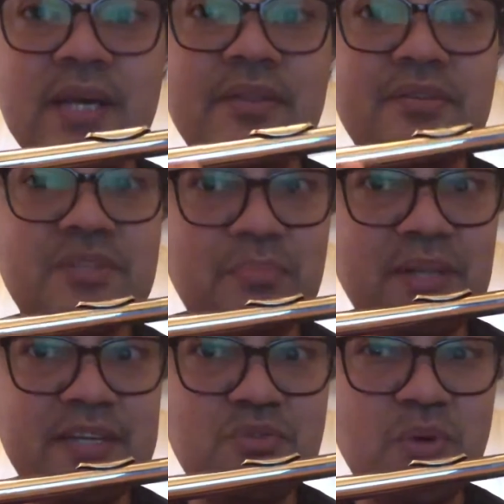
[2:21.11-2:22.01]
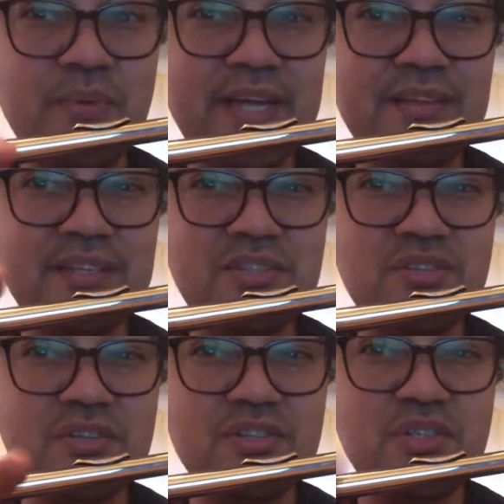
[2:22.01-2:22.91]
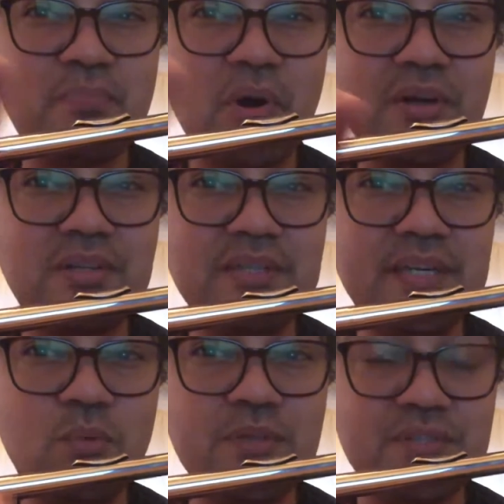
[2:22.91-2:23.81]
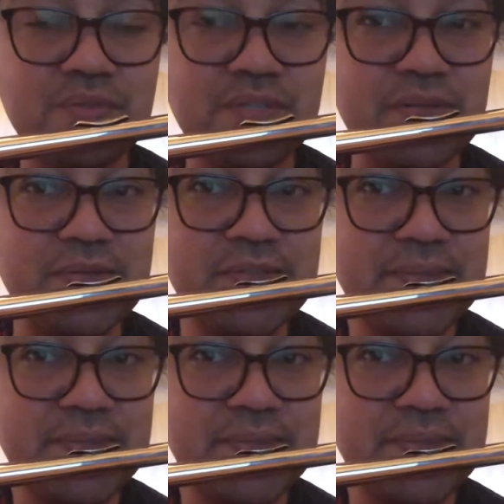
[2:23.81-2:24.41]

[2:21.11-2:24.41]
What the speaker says: There's a place where we get these sparkly whistle tones.